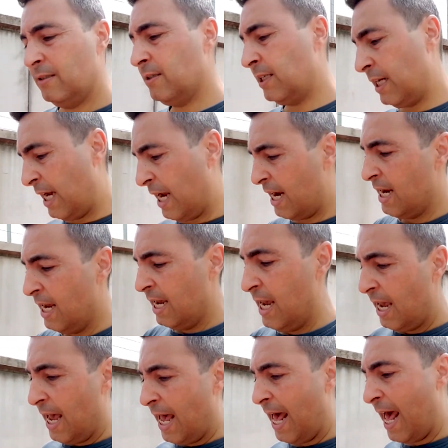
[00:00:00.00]
okay
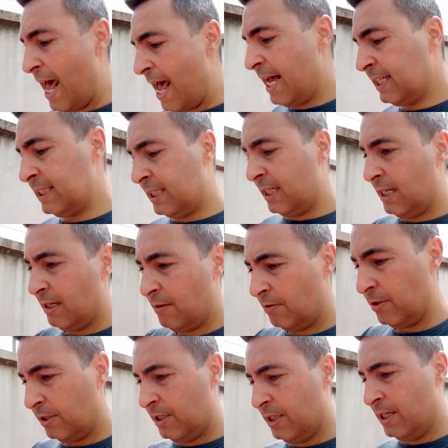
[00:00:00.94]
and
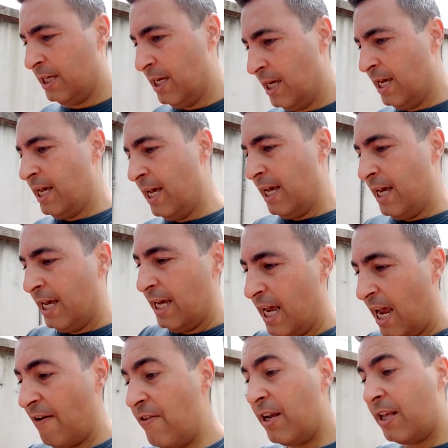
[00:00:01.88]

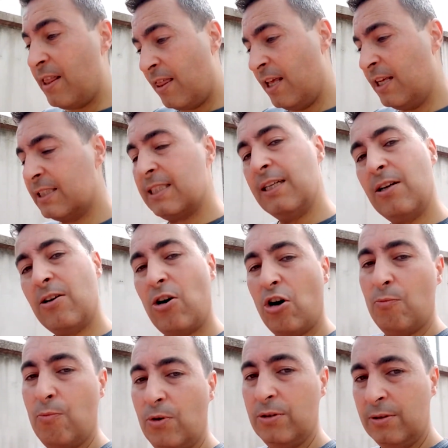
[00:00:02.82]
having things in
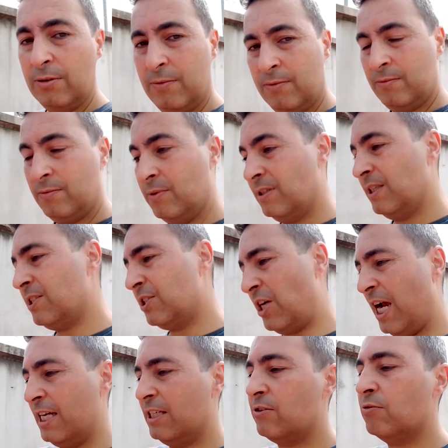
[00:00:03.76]
common
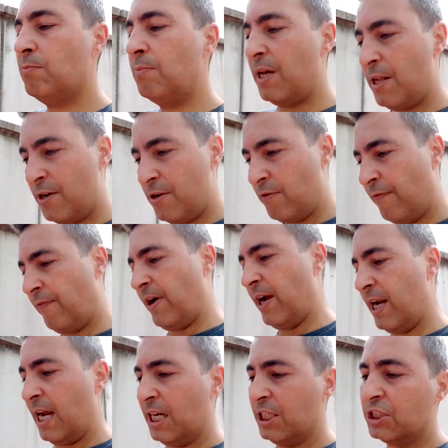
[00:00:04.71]
trying to better your
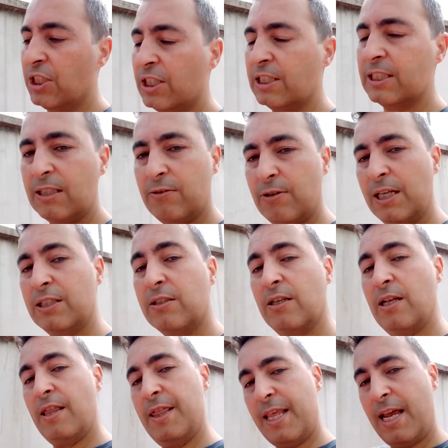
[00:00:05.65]
financial situation
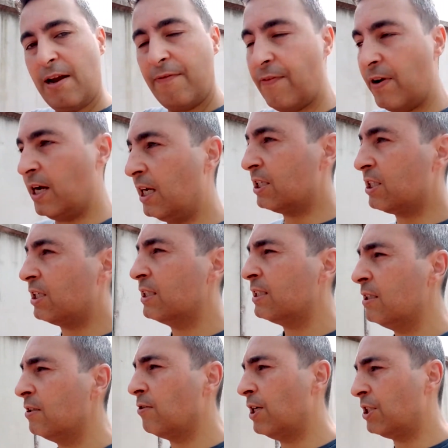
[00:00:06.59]
and their financial
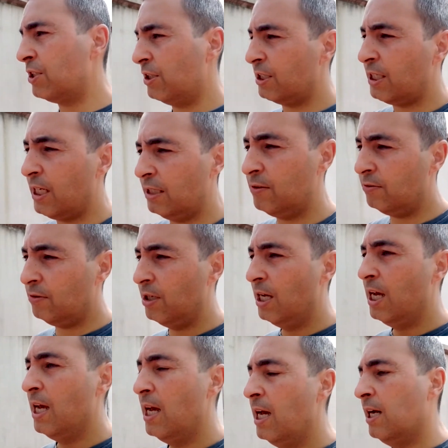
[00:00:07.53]
situation try to
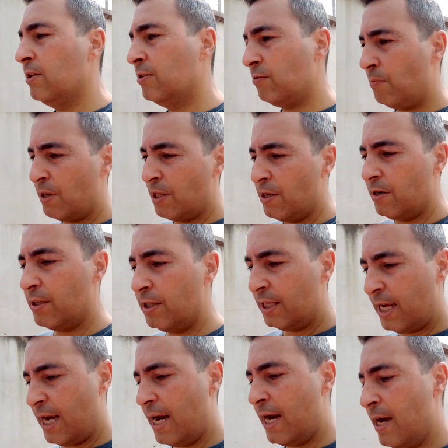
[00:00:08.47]
to better
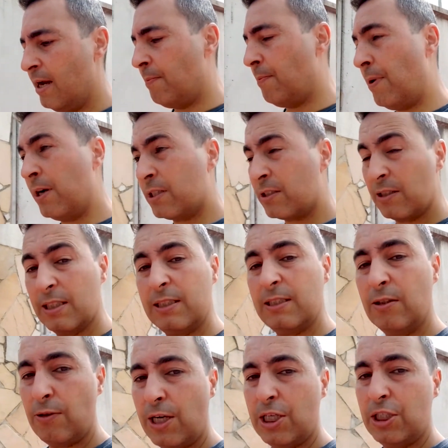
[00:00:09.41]
their personal
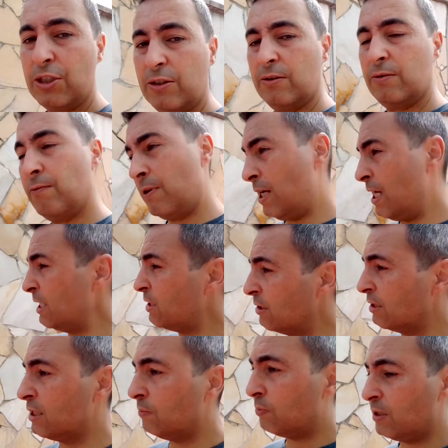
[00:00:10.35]
situation
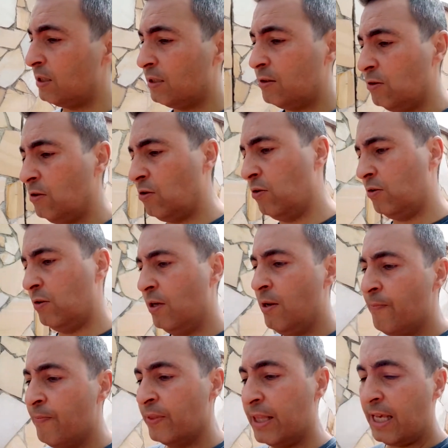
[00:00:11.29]
relationships and so on
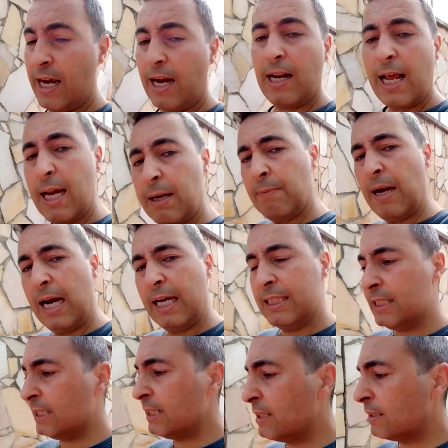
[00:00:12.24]
they are
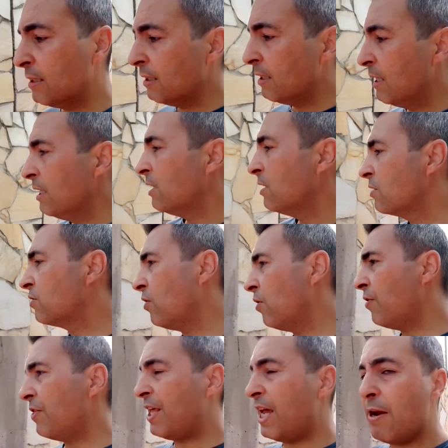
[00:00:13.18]
like-minded
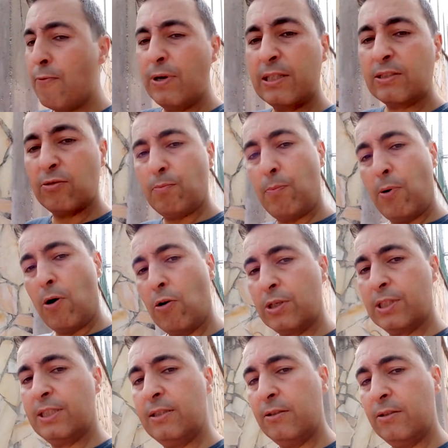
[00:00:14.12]
so they will
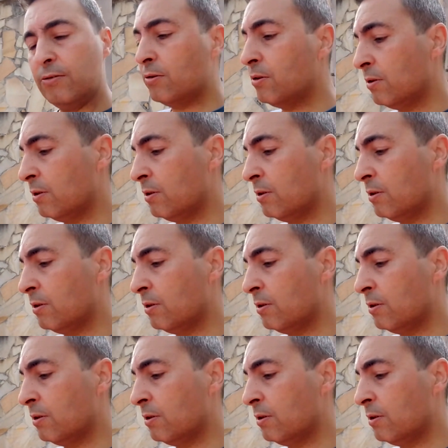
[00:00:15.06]
support you